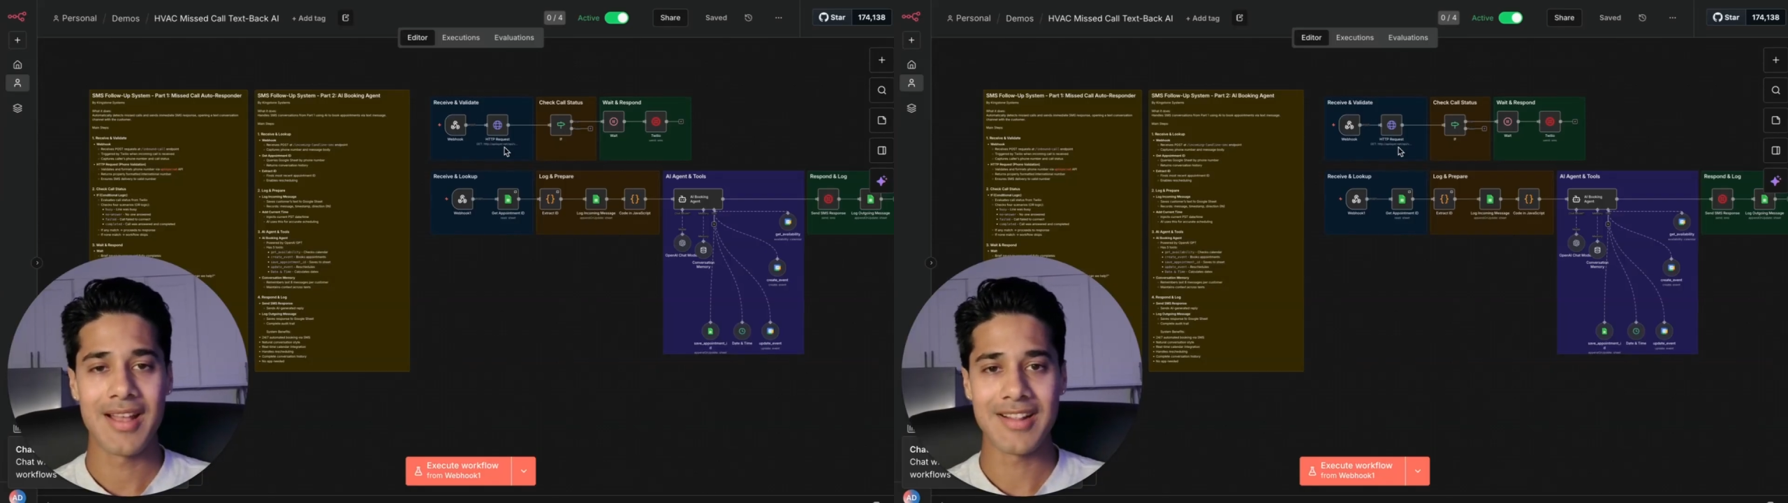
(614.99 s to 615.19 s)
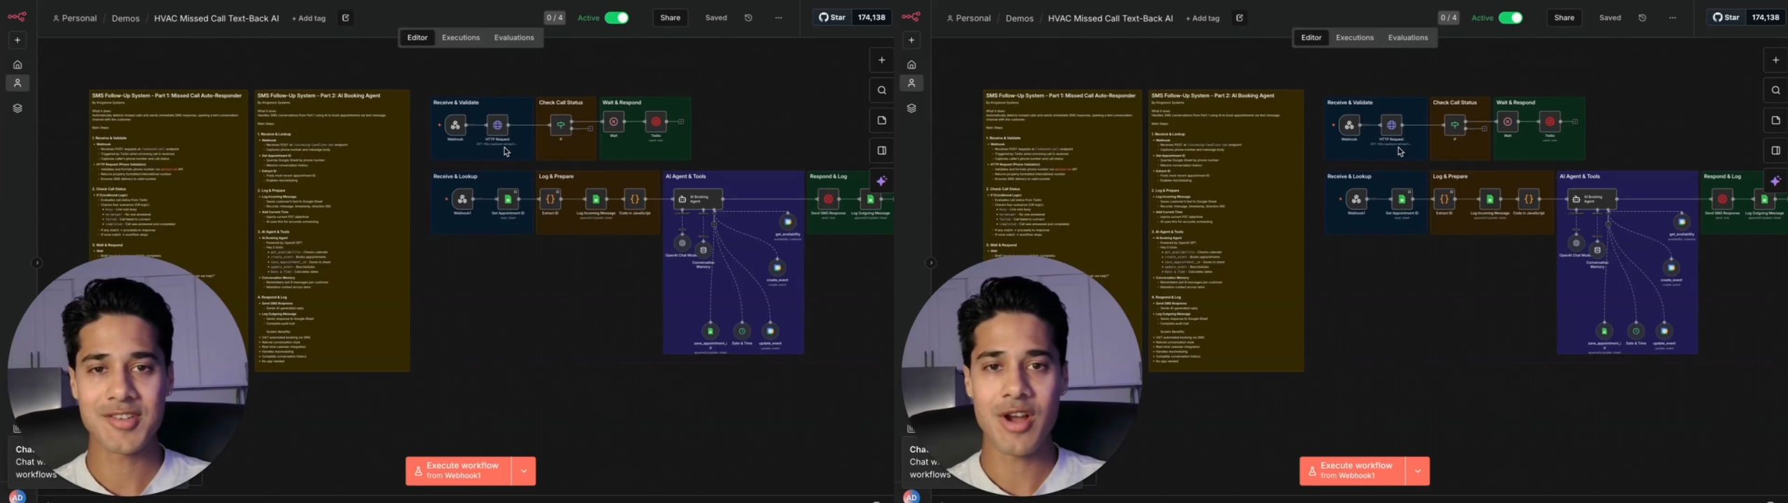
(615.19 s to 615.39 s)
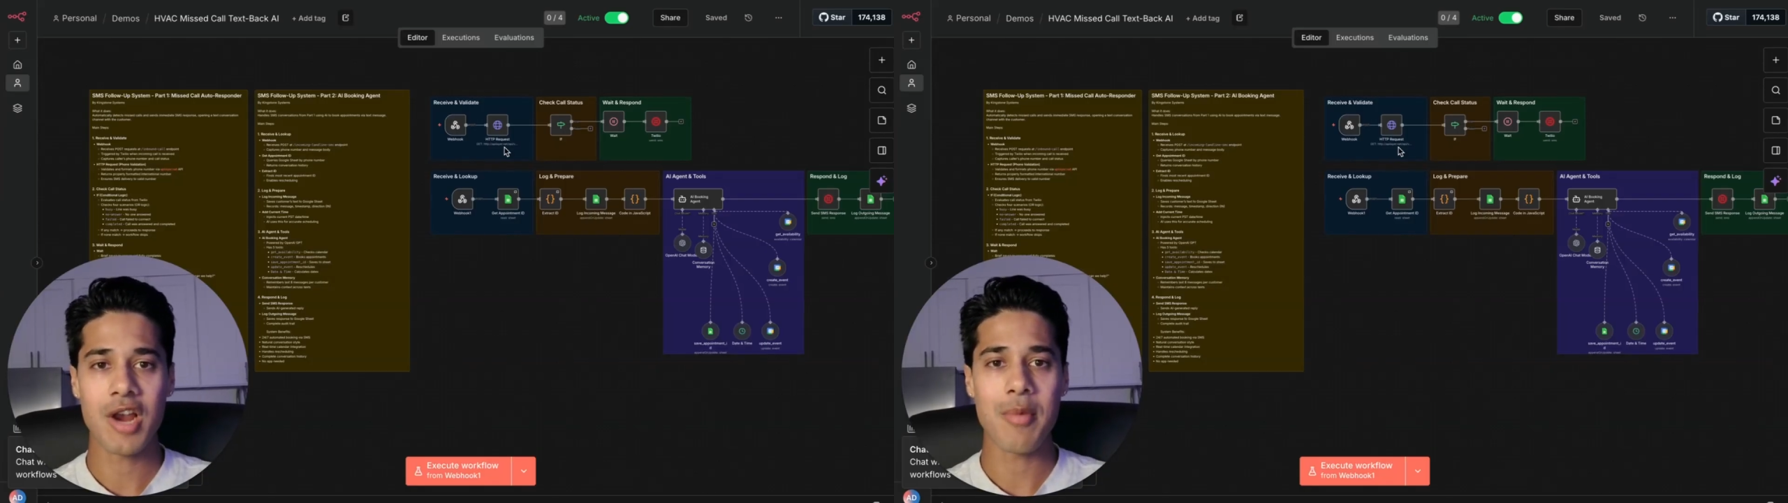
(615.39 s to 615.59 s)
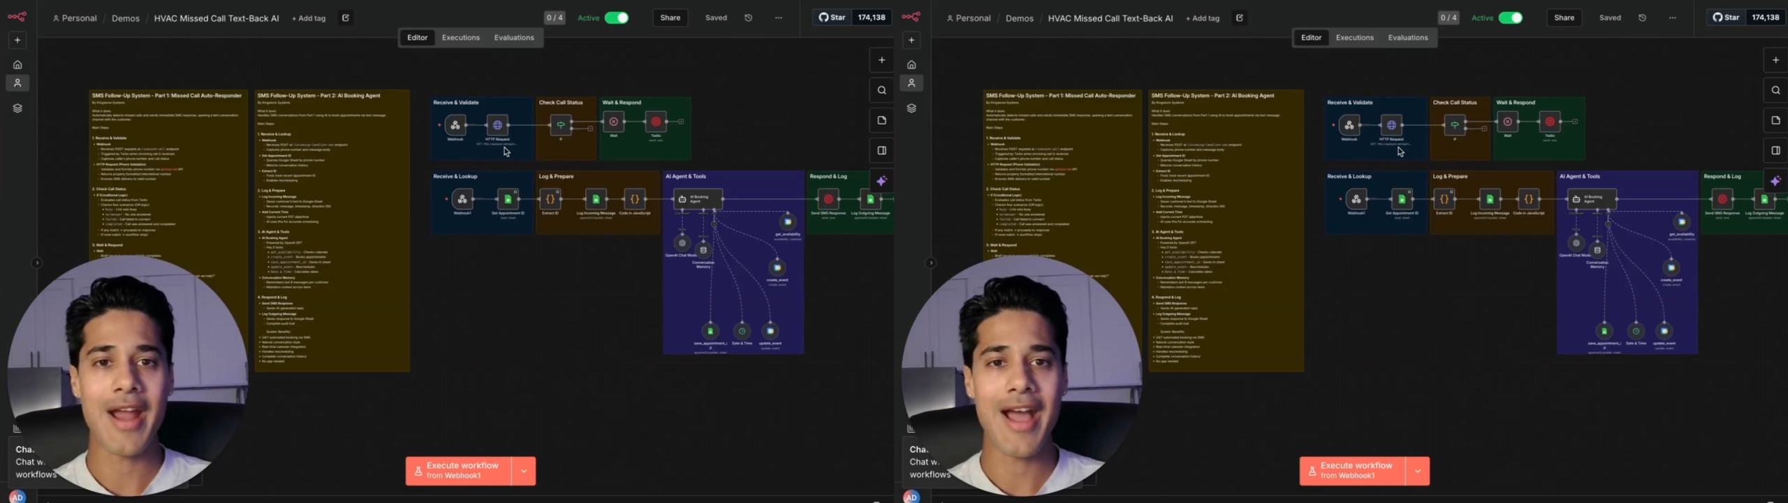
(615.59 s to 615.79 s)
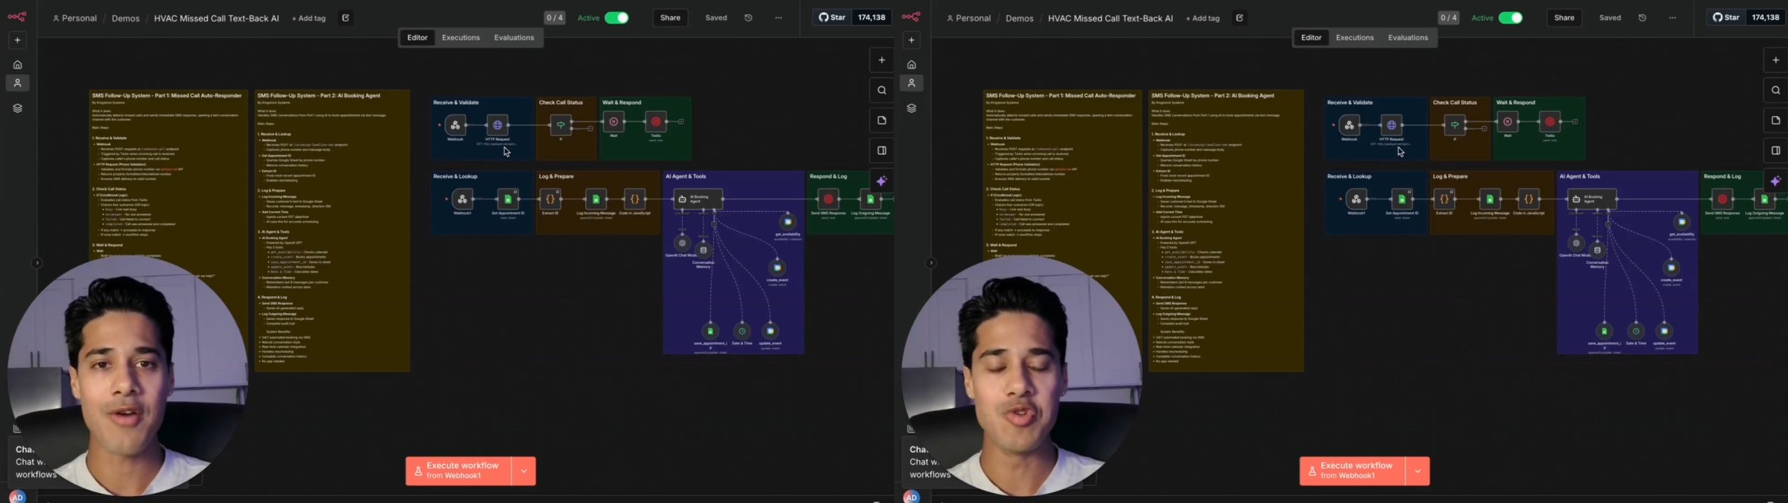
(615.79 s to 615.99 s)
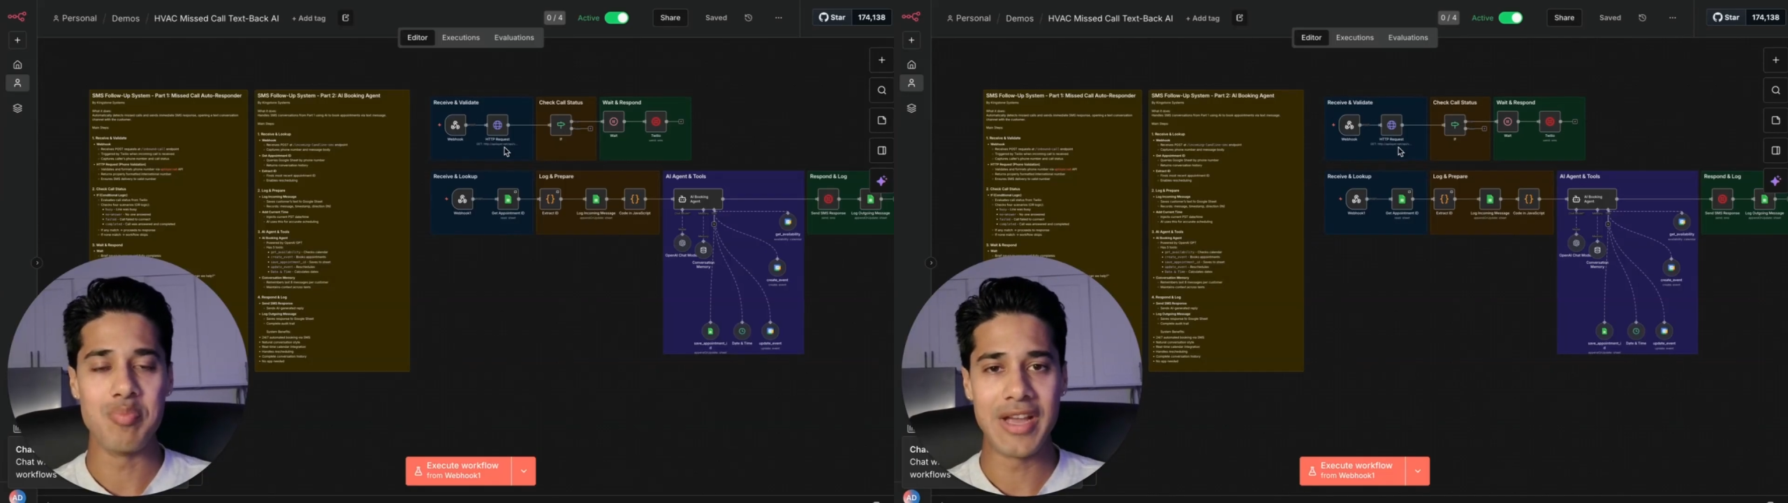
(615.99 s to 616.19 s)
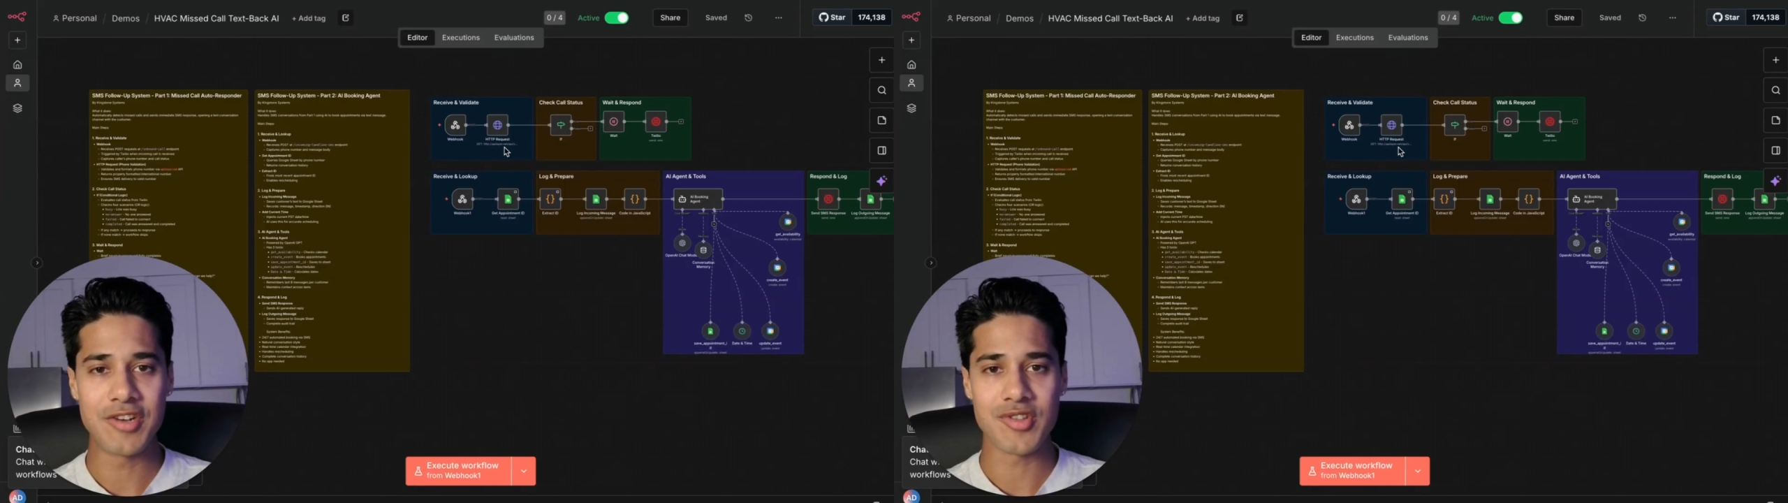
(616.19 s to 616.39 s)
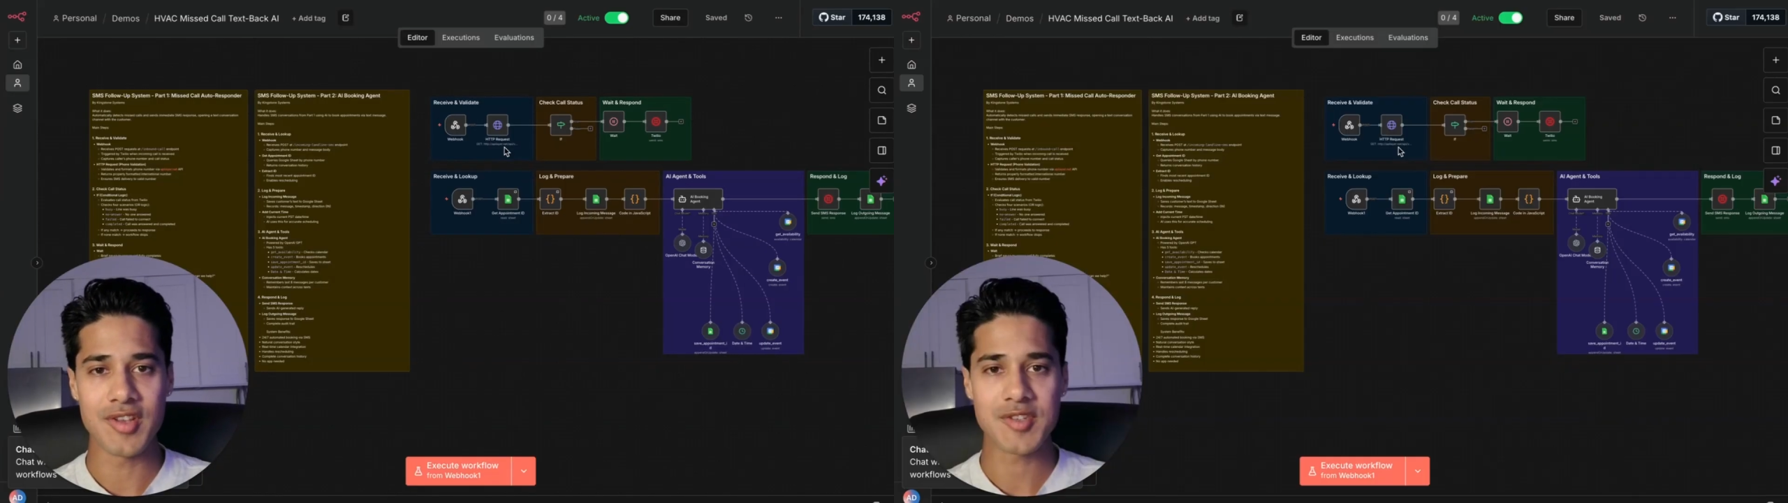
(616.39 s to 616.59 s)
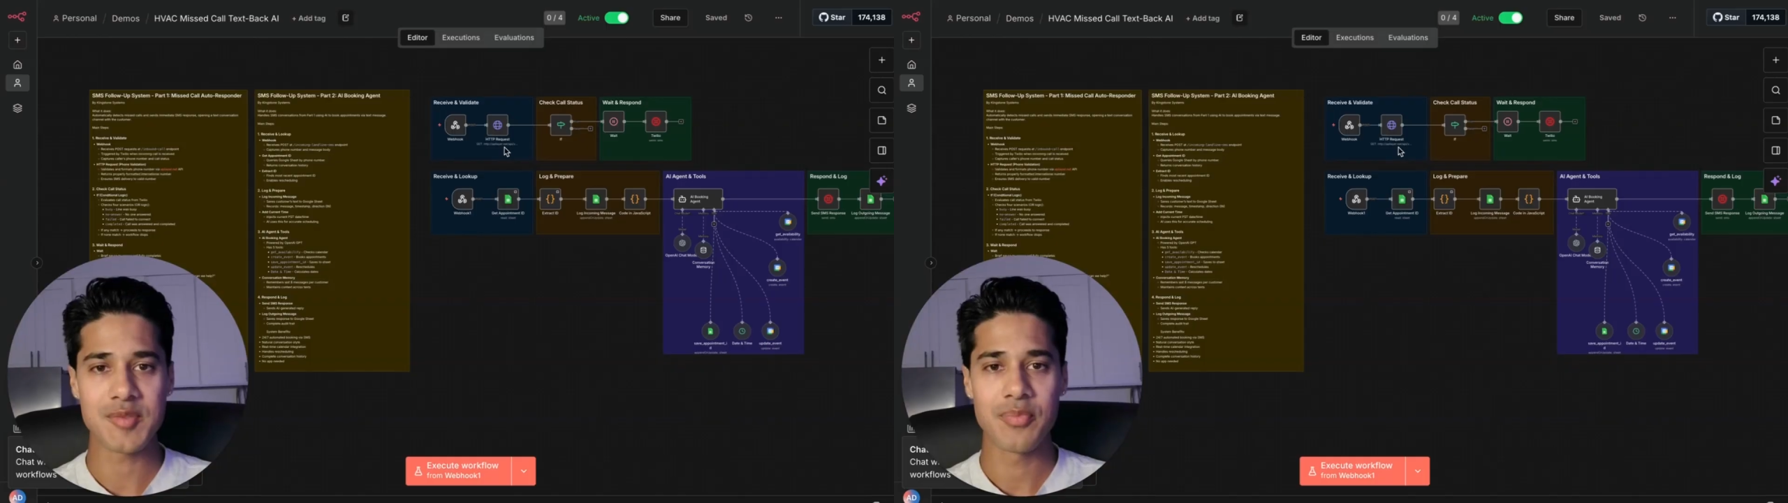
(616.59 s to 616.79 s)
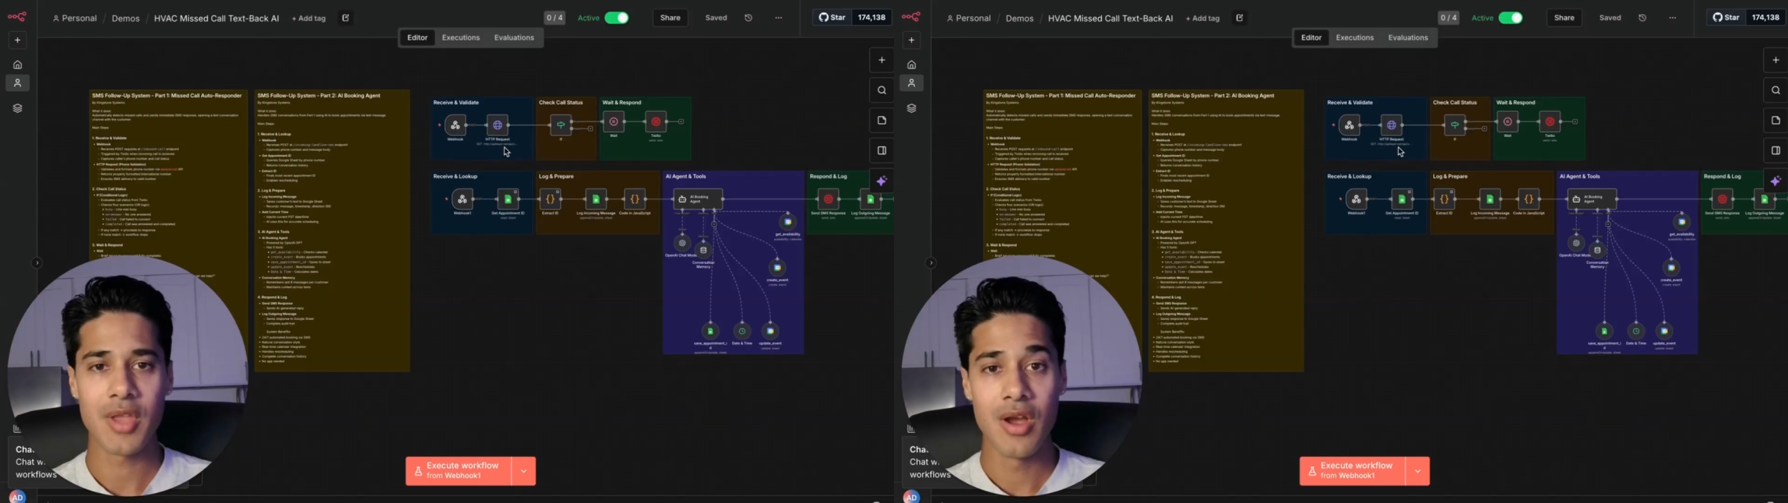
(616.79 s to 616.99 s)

Let's talk about how you pitch this.